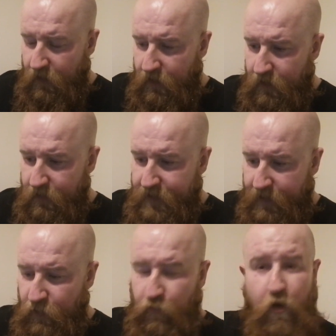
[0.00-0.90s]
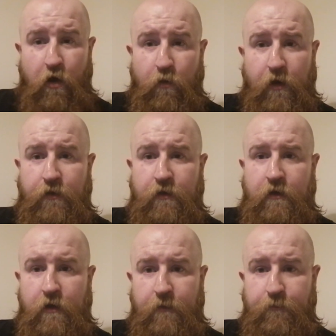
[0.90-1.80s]
Daniel Raworth,
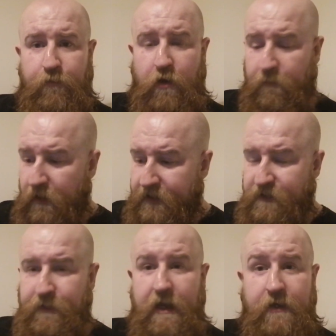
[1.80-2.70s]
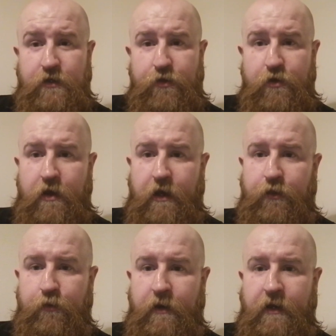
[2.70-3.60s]
God bless him, at the age of
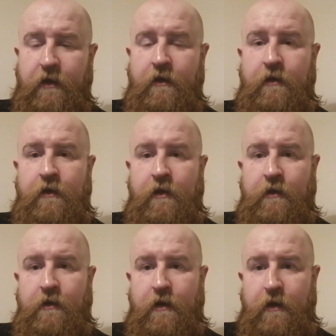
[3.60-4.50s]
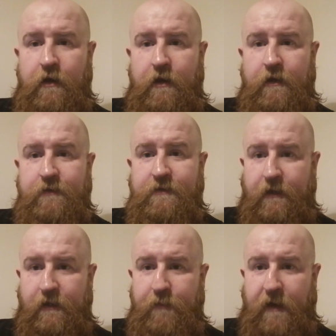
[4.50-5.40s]
33,
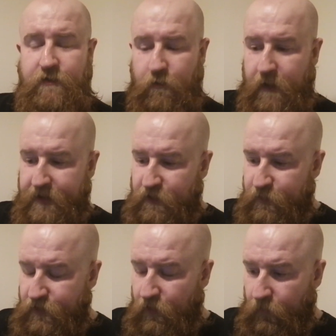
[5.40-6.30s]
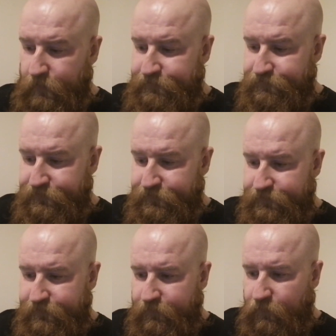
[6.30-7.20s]
sadly passed away as a result.
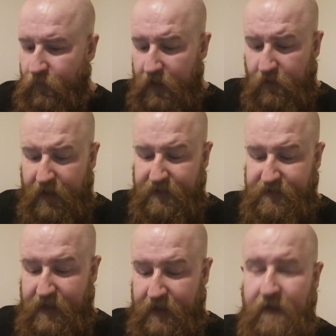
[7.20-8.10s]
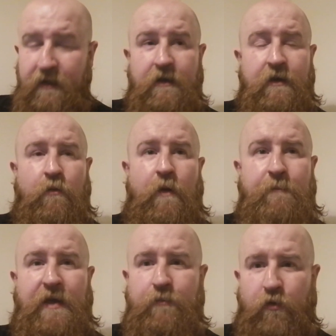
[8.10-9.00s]
Like I say,
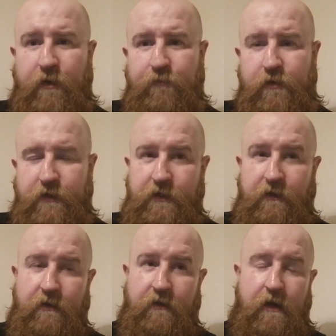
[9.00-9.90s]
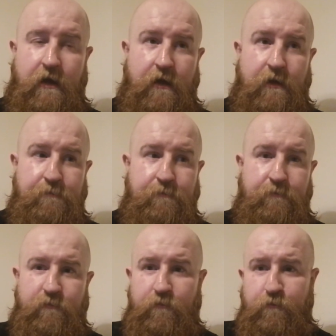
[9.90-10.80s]
when people are in prison,
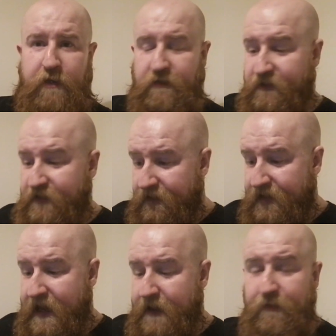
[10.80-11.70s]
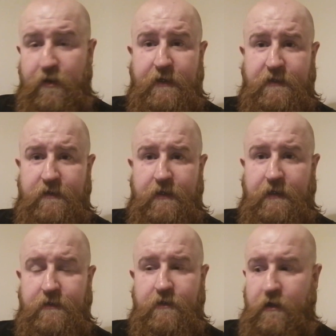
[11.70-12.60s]
because it said there that these
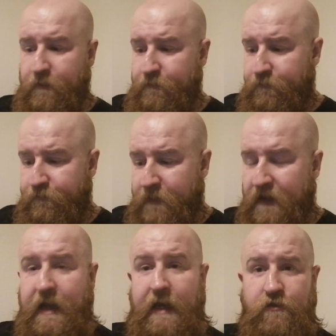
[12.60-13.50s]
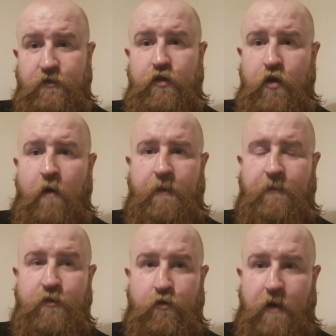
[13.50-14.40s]
medications had not
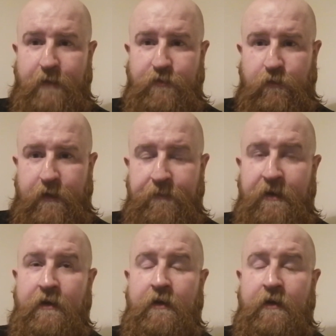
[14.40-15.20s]
been prescribed to him,